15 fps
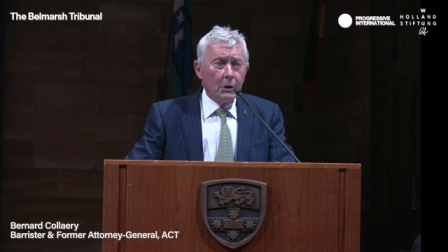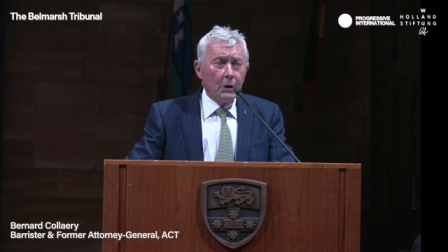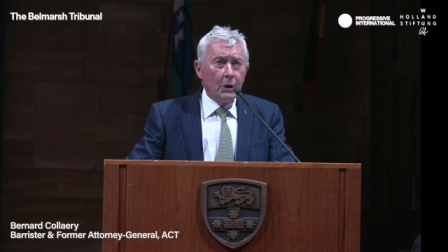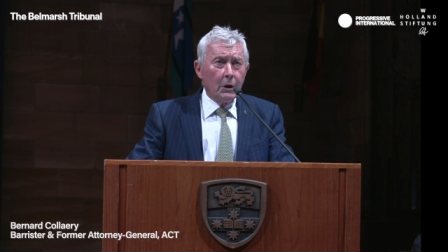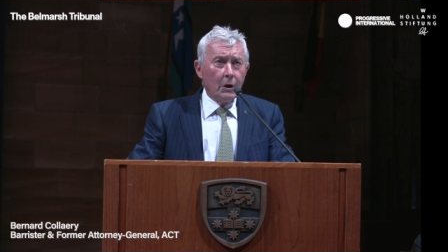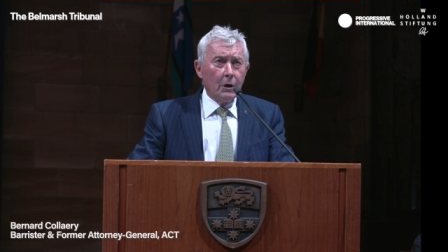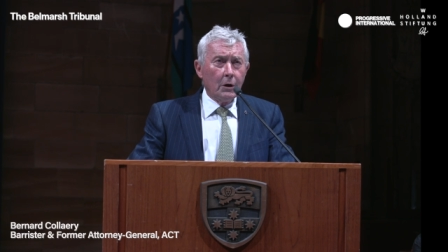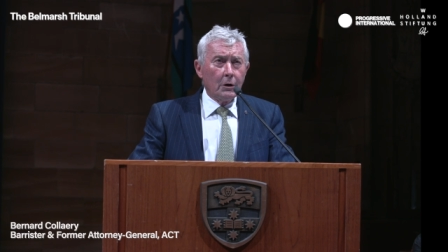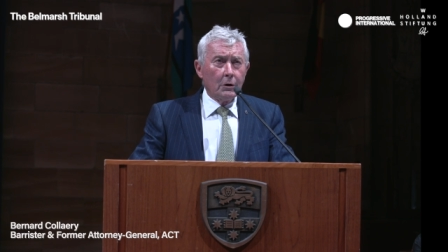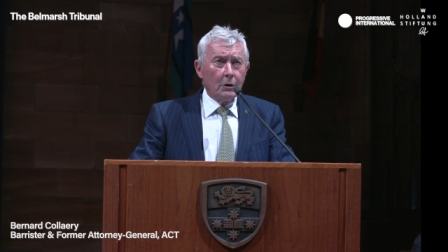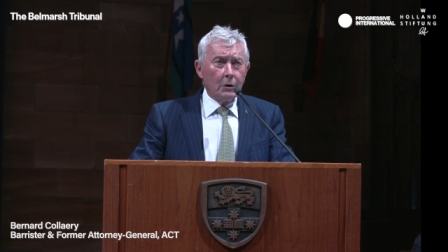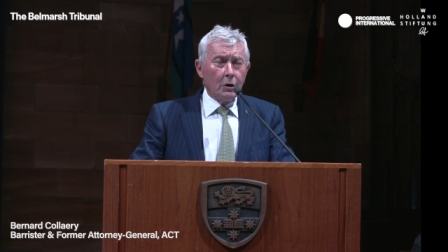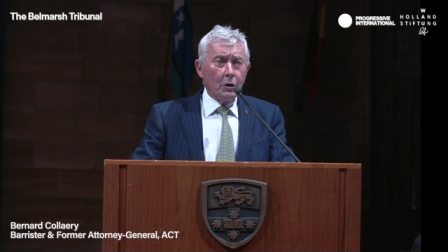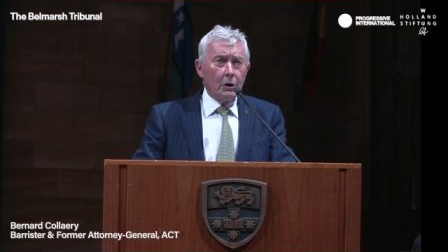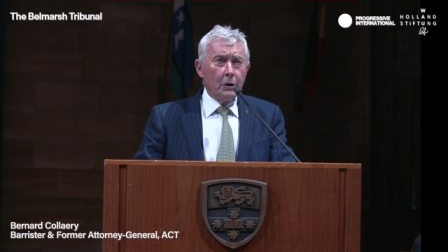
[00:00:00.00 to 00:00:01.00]
our
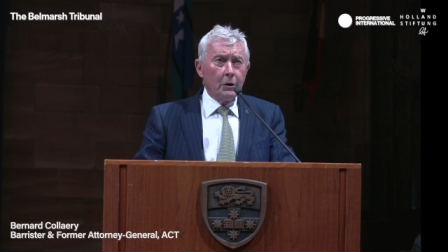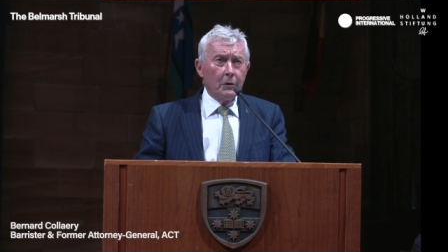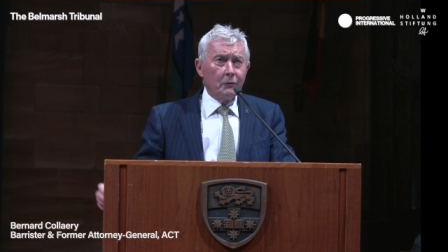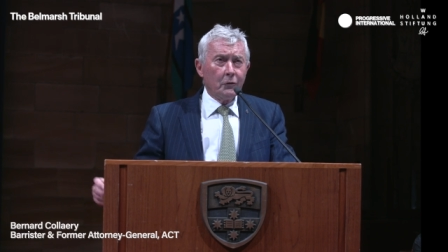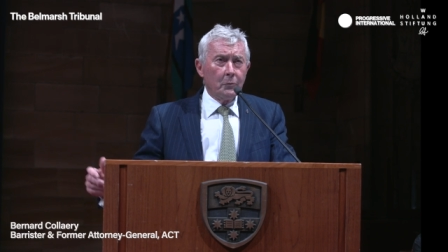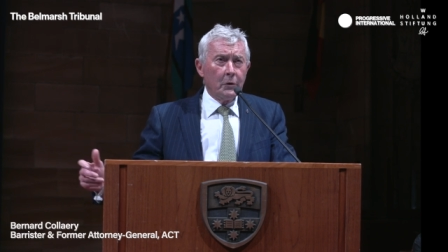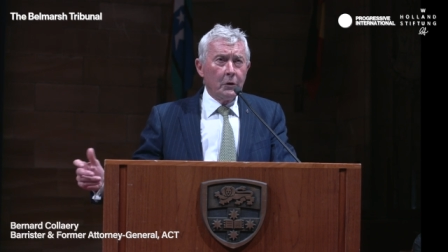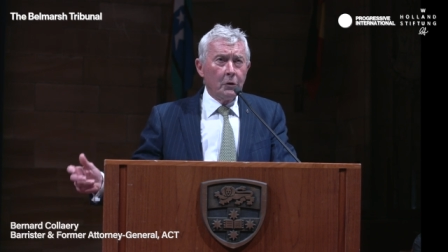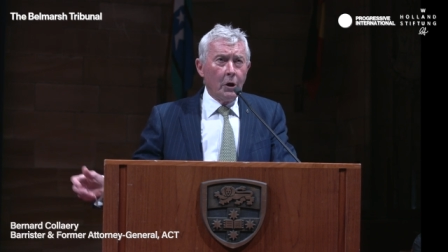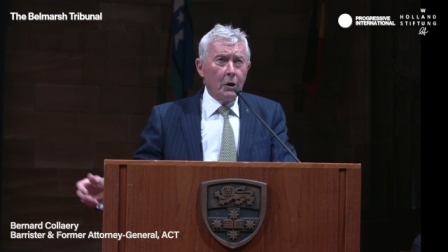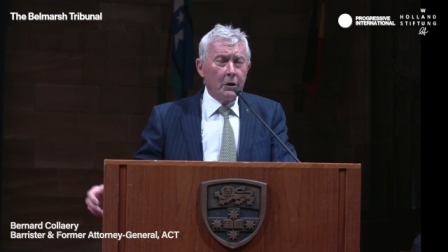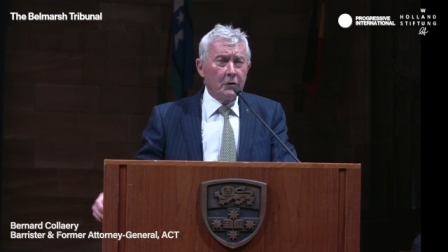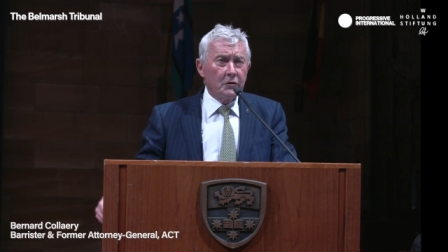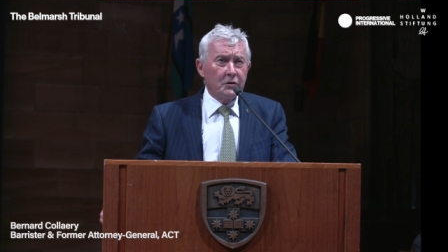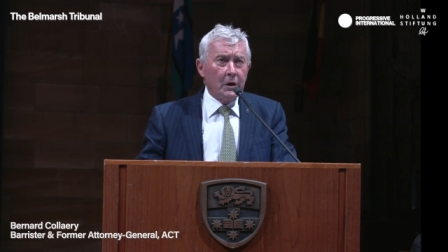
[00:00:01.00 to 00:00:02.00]
colleague from the
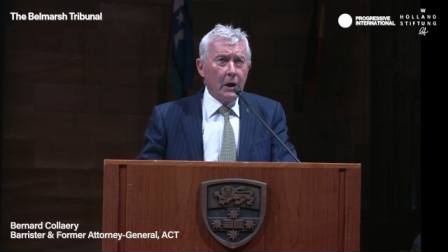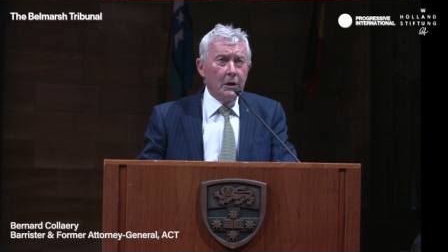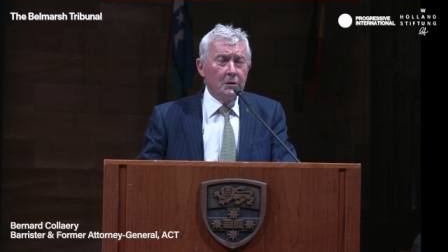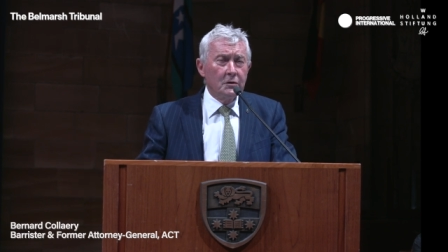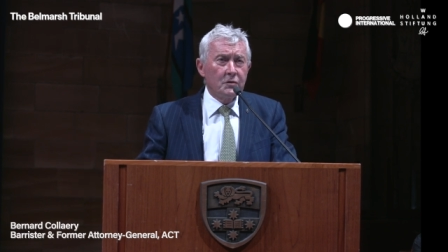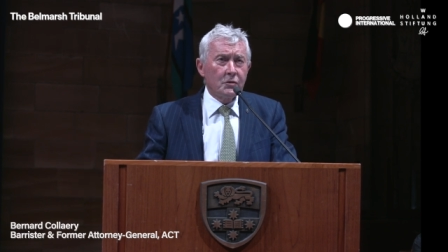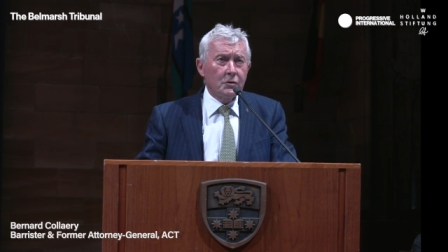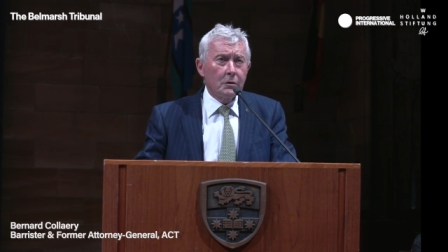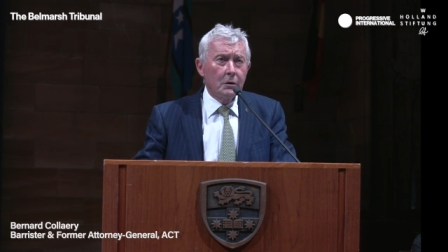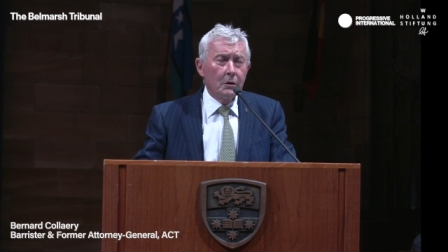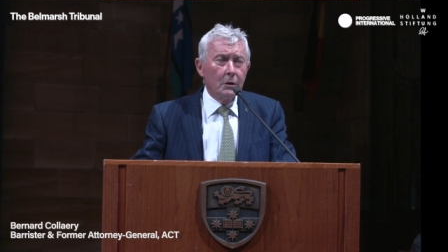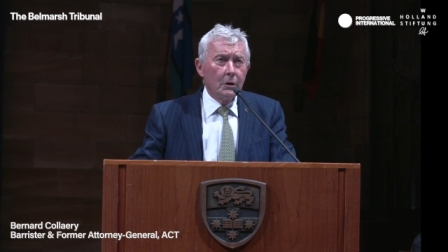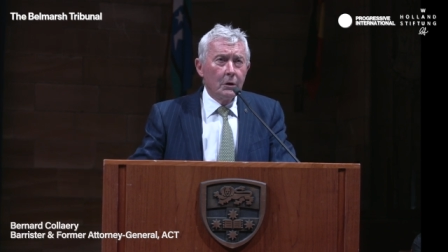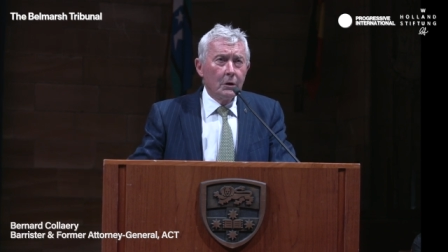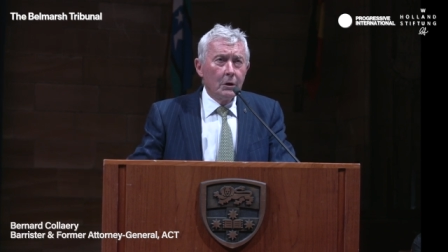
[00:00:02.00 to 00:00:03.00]
United States
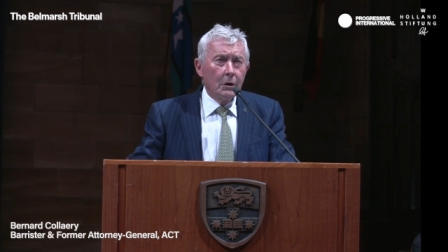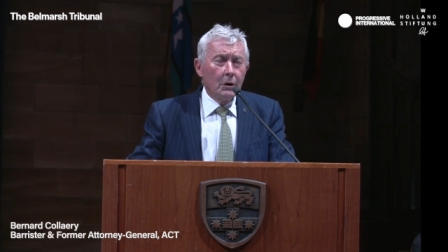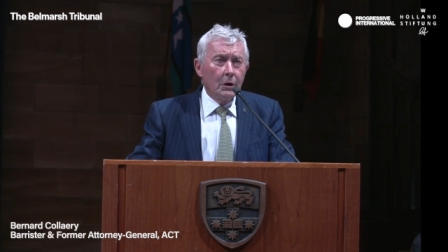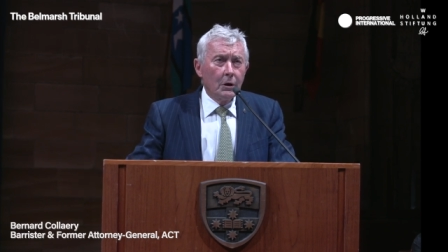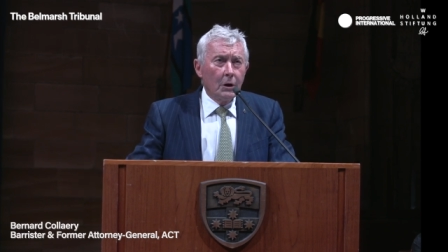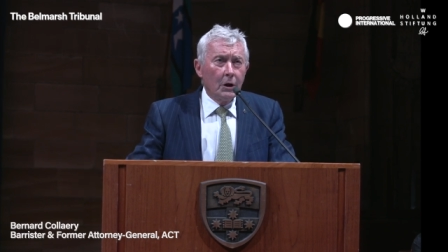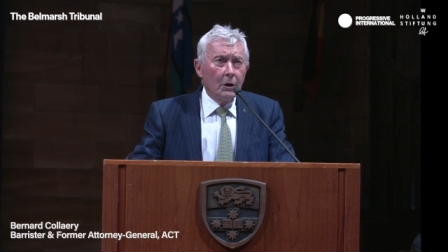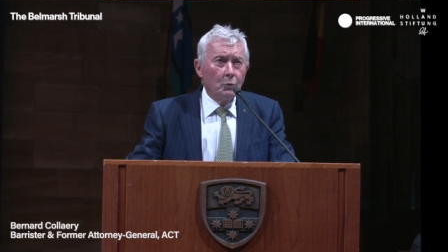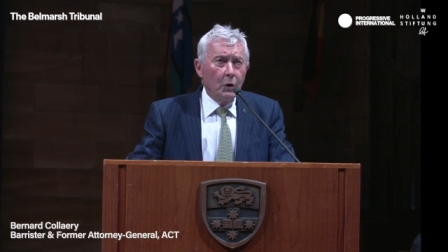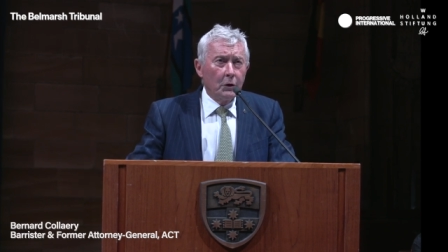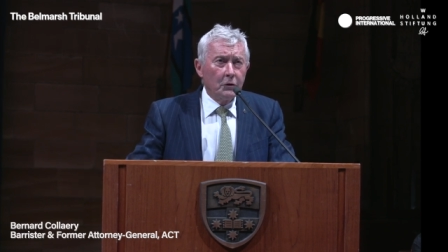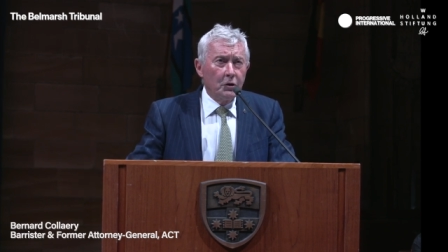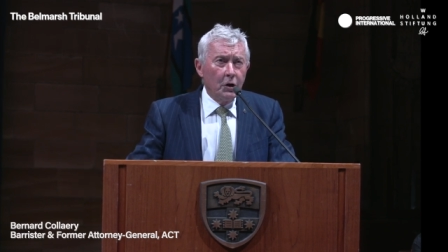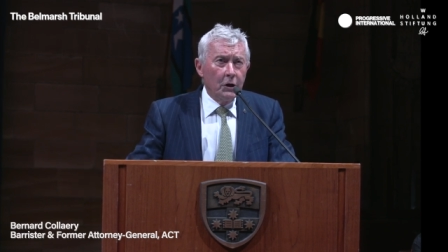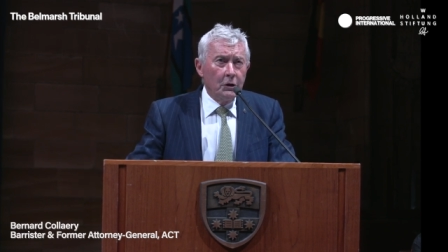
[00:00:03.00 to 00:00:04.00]
and
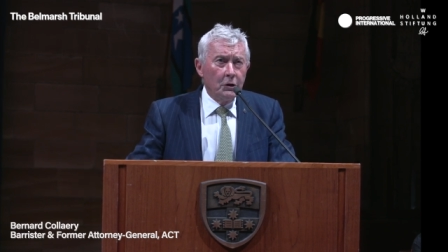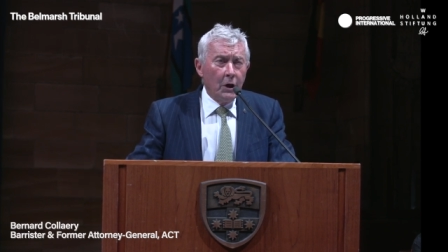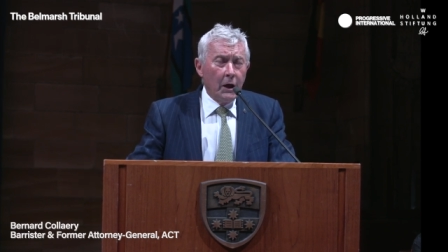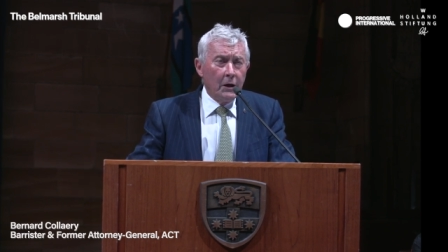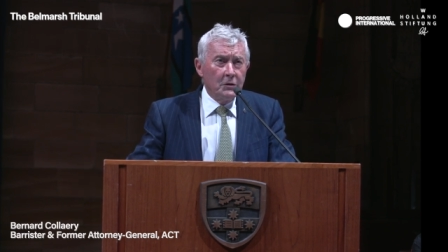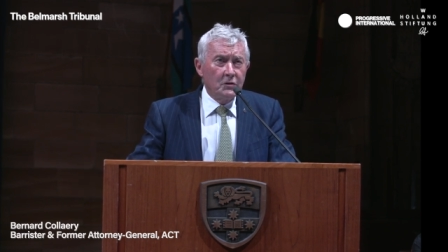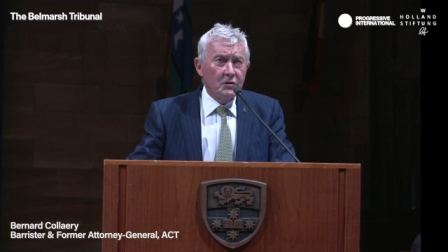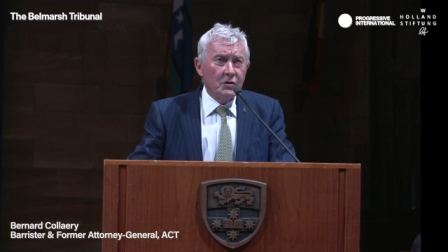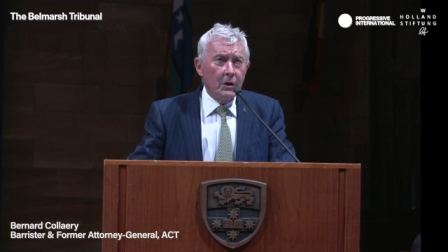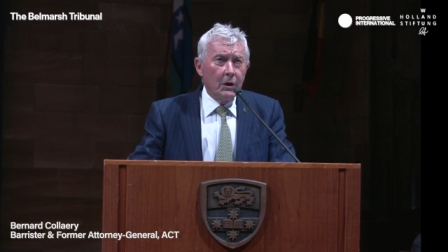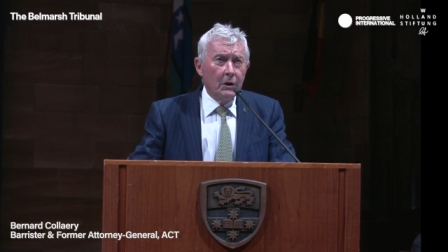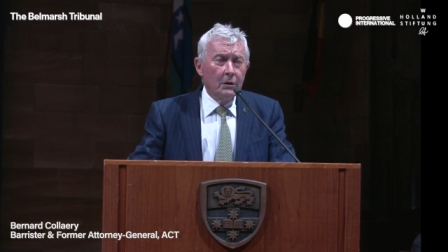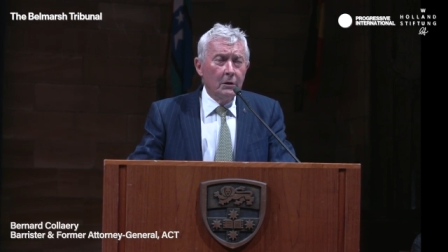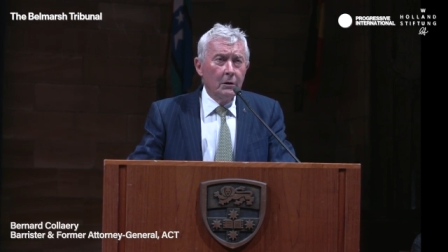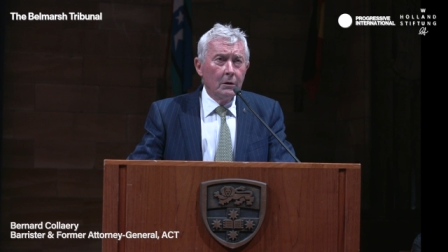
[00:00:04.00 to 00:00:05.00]
what Dean Yates
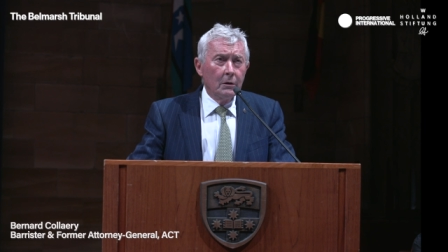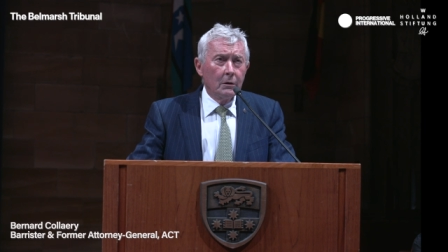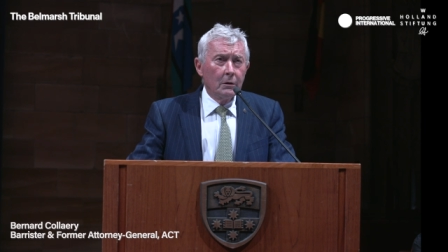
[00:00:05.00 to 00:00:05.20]
said